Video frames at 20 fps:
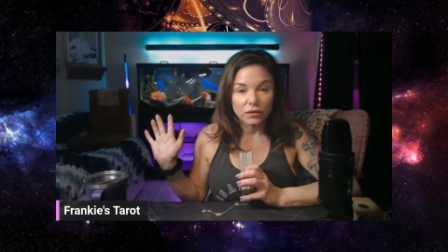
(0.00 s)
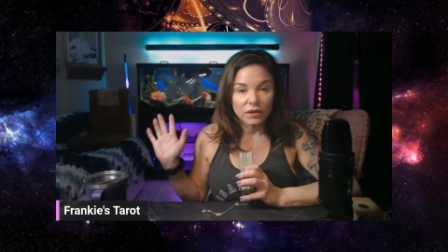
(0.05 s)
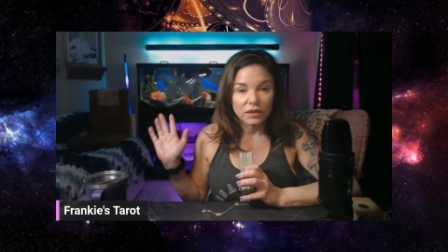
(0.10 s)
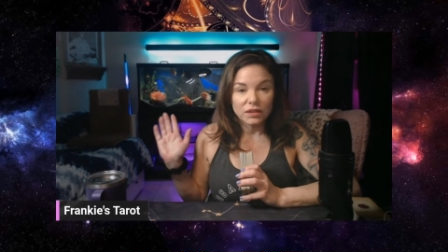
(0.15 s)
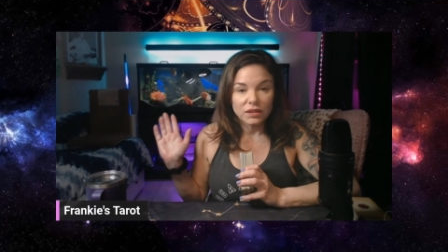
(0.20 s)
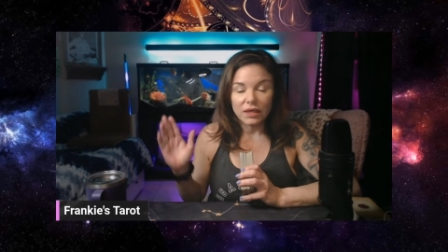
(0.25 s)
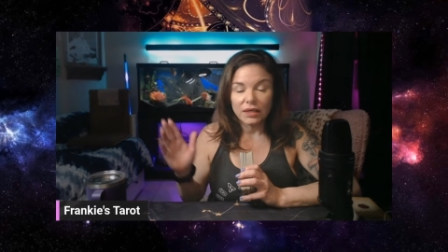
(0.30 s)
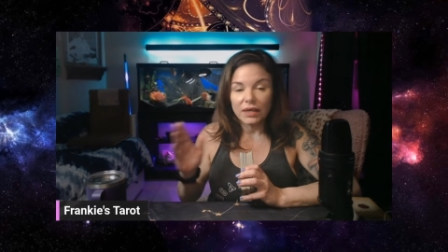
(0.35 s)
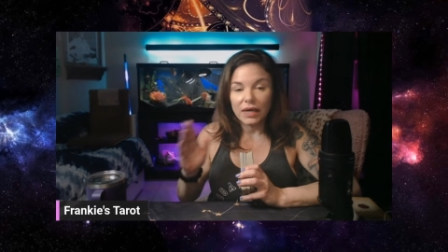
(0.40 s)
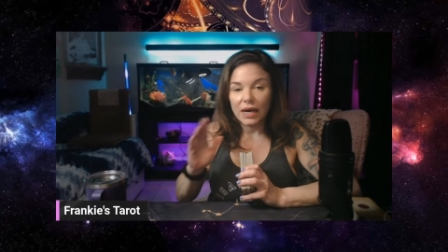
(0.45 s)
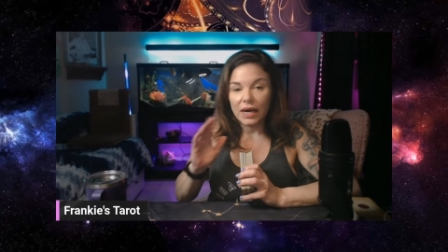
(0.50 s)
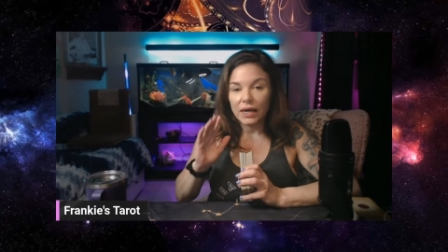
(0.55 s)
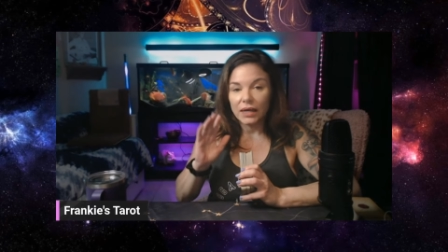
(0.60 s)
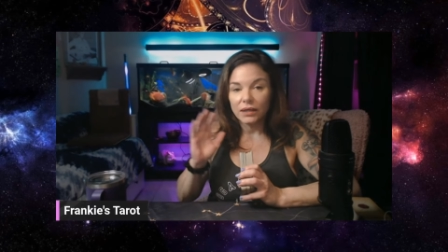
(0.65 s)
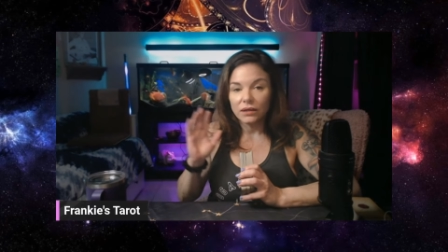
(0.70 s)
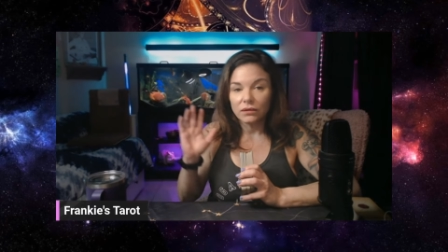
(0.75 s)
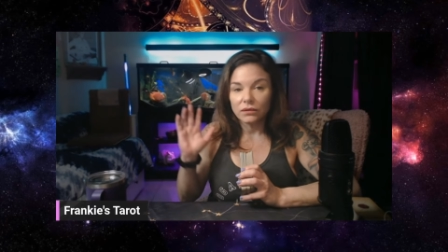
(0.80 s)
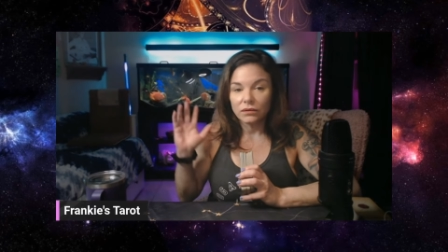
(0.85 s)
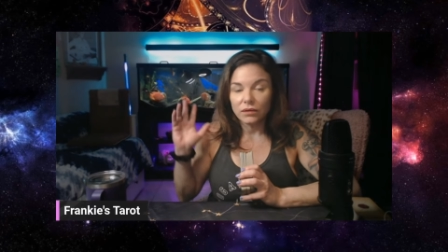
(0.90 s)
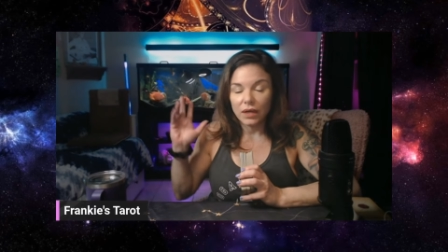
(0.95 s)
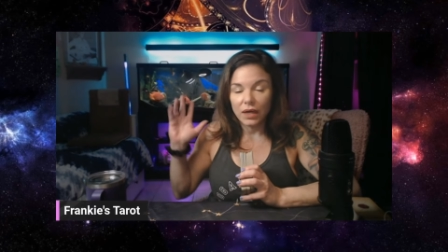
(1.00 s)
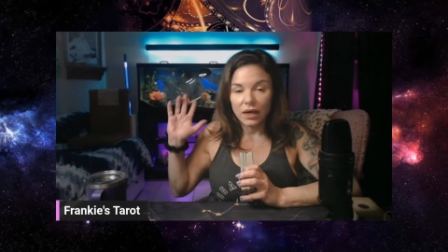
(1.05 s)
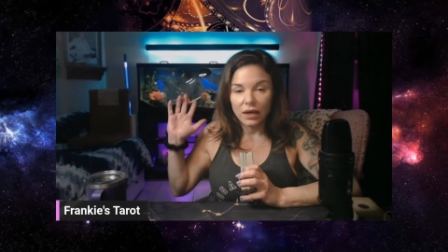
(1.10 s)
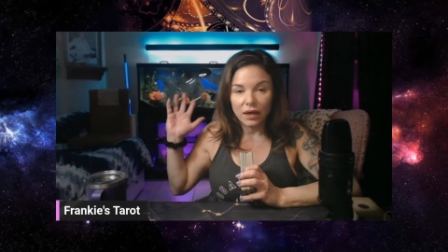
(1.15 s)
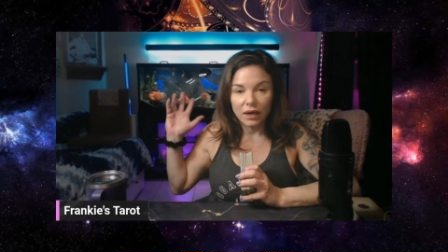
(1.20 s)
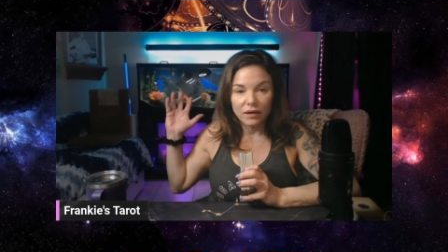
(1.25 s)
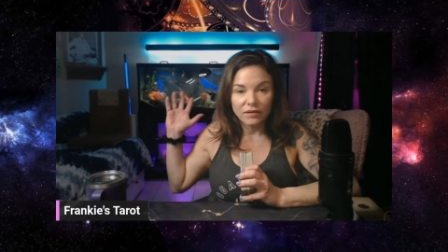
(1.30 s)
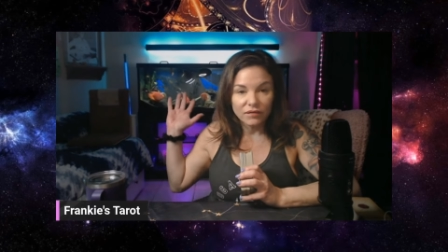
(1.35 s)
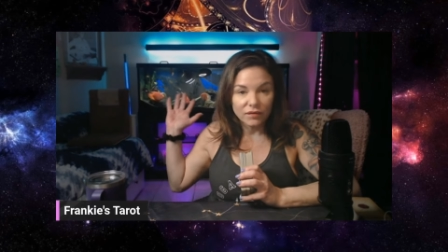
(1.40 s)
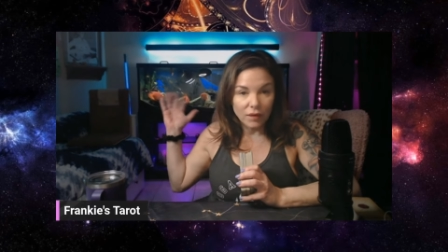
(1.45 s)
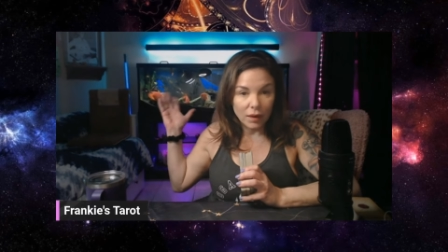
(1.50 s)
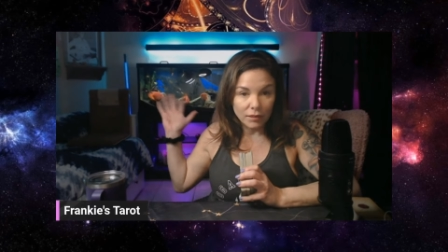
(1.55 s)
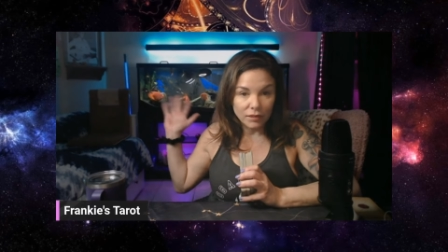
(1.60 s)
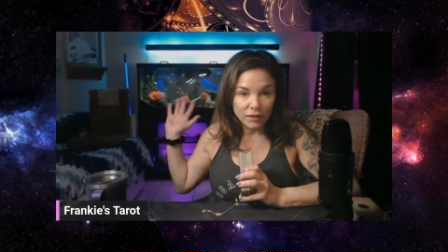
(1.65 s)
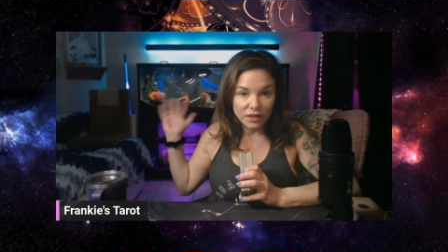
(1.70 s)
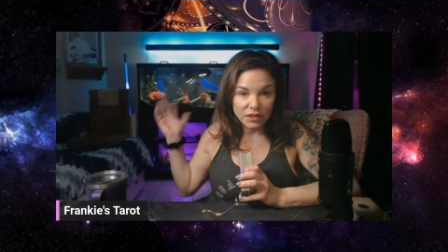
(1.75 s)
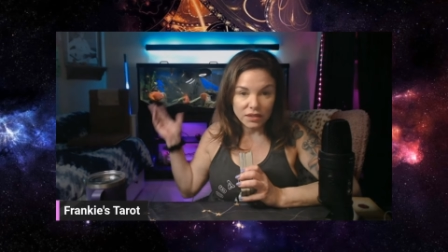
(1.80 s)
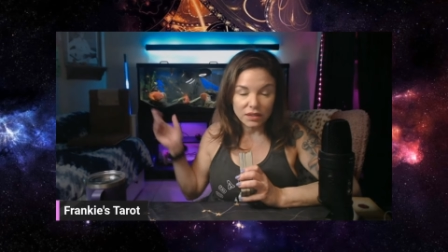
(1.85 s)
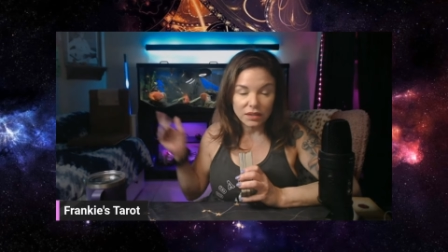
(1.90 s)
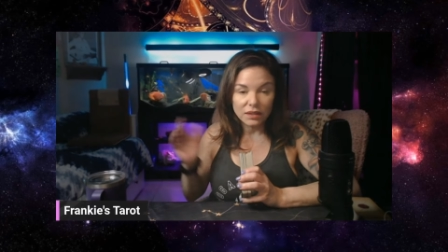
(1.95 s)
It's like, I'm
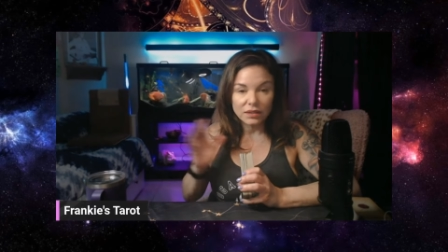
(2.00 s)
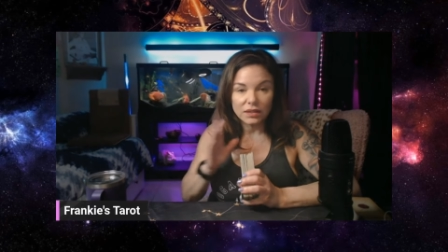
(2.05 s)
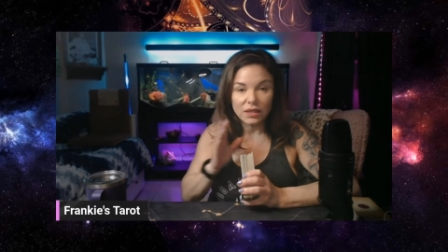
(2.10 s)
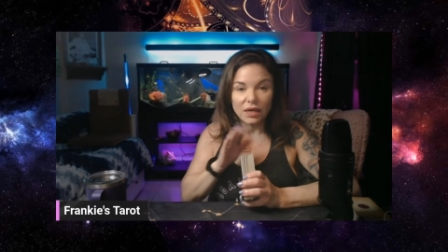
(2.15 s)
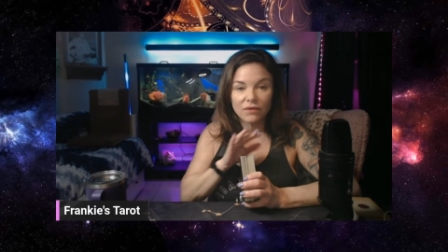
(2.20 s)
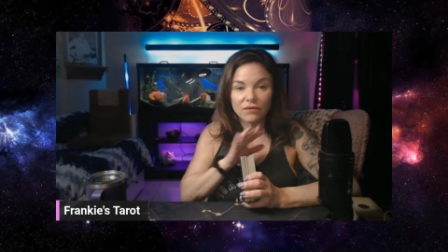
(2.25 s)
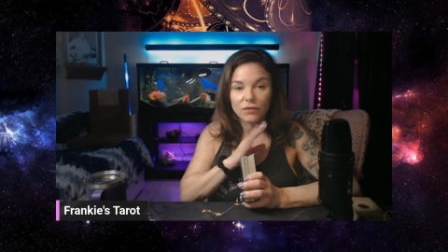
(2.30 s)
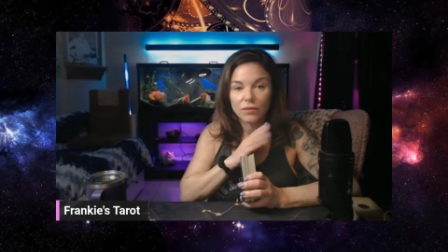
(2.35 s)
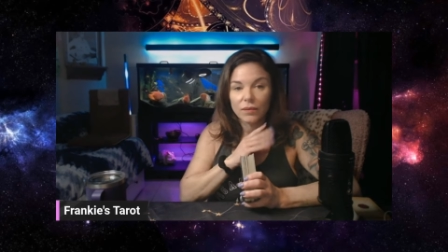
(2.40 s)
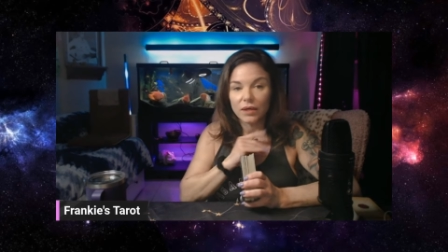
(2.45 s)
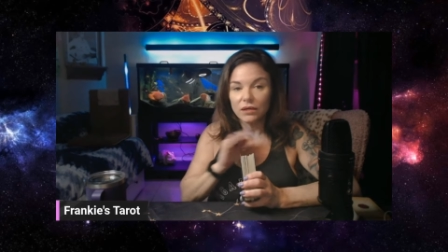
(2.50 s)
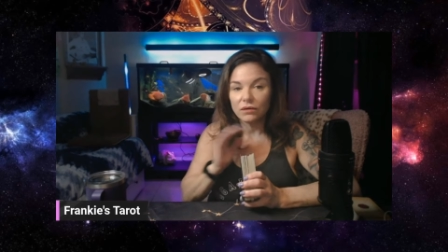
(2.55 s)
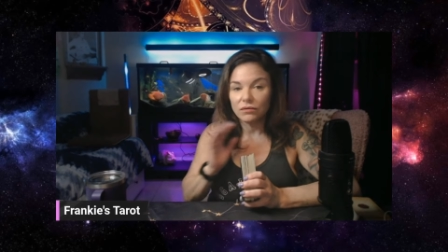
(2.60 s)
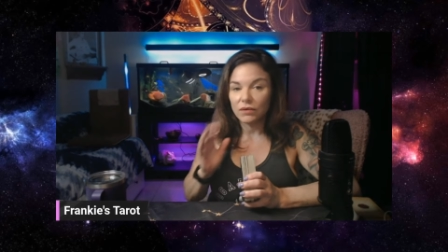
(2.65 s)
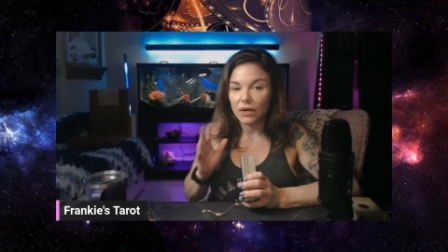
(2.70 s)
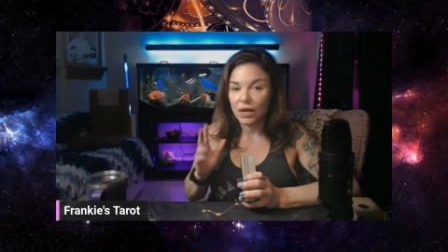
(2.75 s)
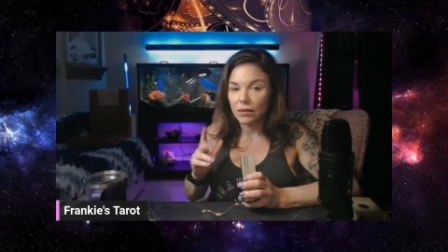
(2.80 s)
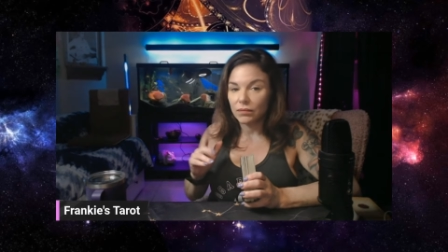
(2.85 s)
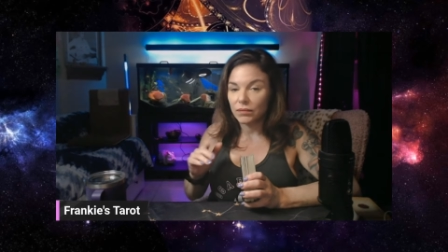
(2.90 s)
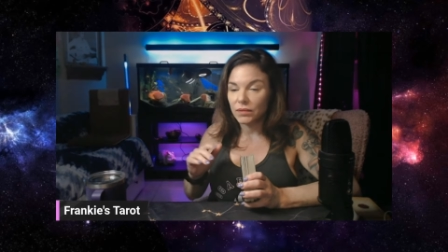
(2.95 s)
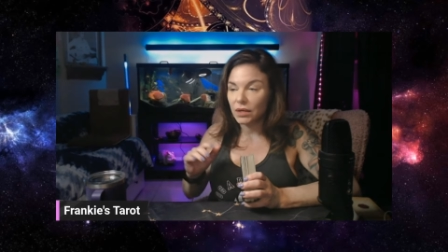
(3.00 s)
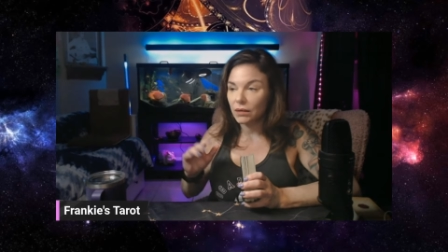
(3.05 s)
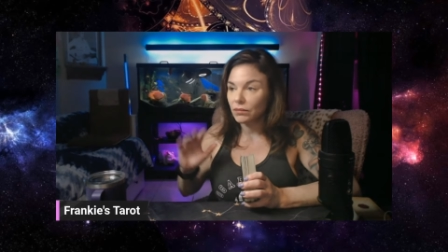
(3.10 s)
listening to everybody around me.